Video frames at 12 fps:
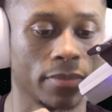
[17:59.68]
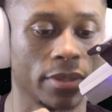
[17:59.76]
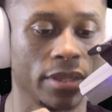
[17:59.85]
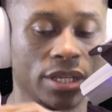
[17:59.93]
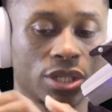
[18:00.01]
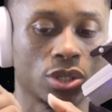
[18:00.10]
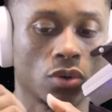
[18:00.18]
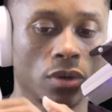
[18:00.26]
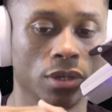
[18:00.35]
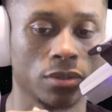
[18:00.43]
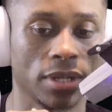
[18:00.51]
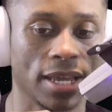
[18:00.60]
this
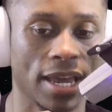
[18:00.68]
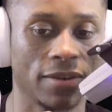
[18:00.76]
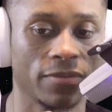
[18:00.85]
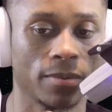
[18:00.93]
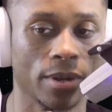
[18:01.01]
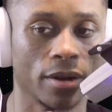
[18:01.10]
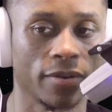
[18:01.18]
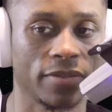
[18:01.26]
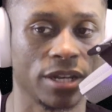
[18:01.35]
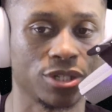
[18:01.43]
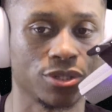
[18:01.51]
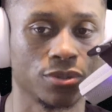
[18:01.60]
soil that came from the earth
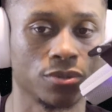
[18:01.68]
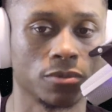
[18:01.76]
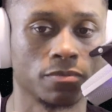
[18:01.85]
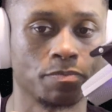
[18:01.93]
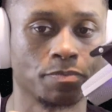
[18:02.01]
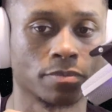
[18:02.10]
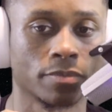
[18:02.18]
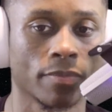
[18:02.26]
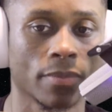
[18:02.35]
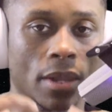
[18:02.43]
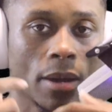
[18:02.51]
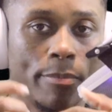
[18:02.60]
that you
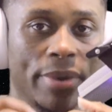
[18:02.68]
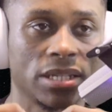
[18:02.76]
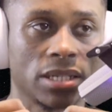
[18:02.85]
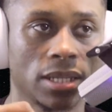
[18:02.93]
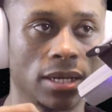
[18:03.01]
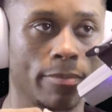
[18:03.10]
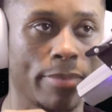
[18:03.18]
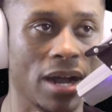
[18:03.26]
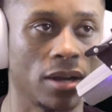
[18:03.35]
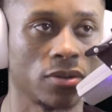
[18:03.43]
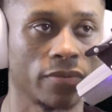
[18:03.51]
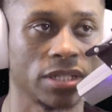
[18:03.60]
basically
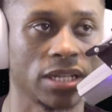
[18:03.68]
compiled over